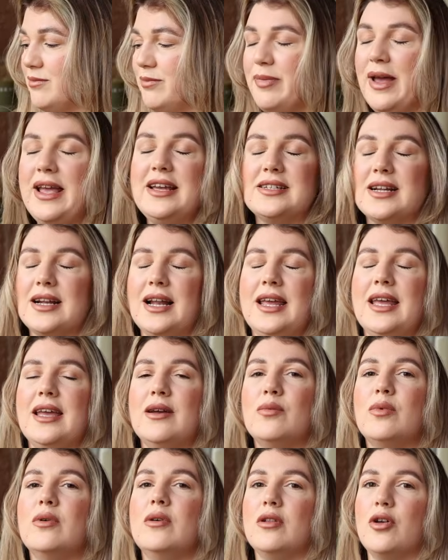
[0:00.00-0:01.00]
basically
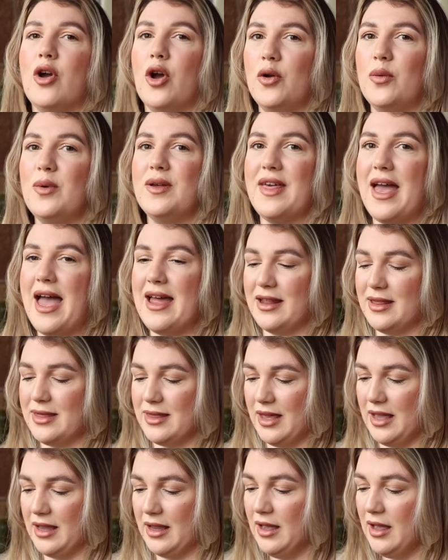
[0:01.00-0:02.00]
it will go with
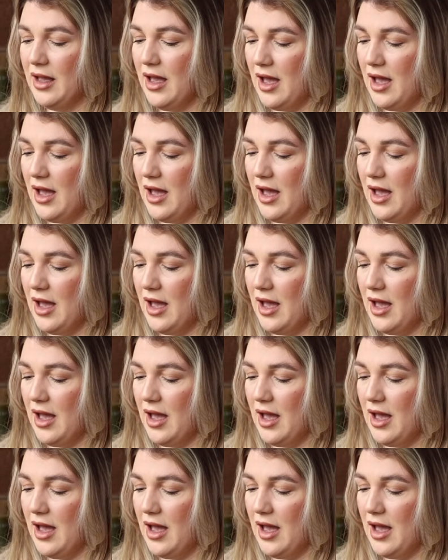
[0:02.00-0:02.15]
anything,